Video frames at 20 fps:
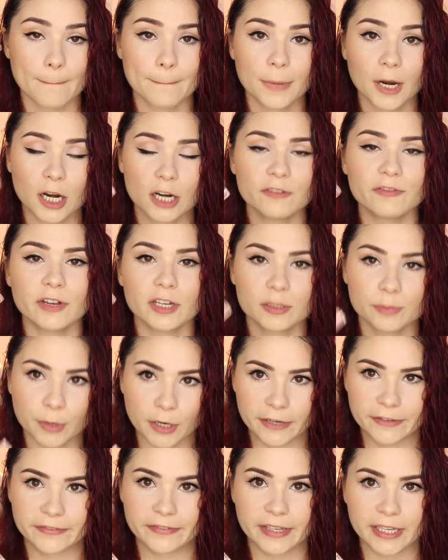perfect,
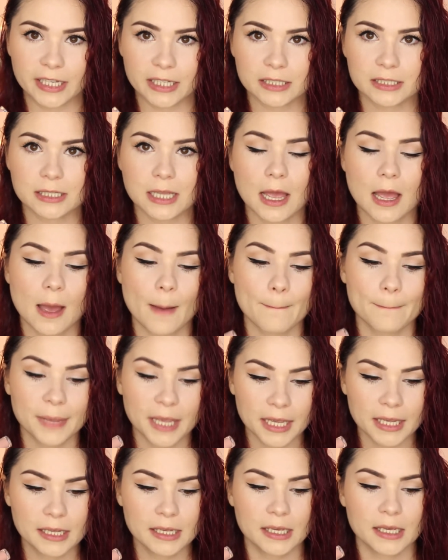perfect
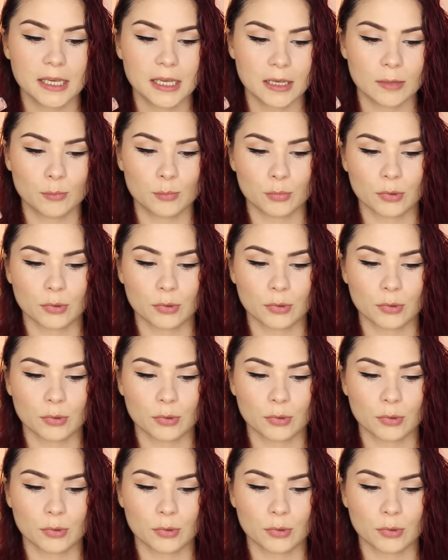pinky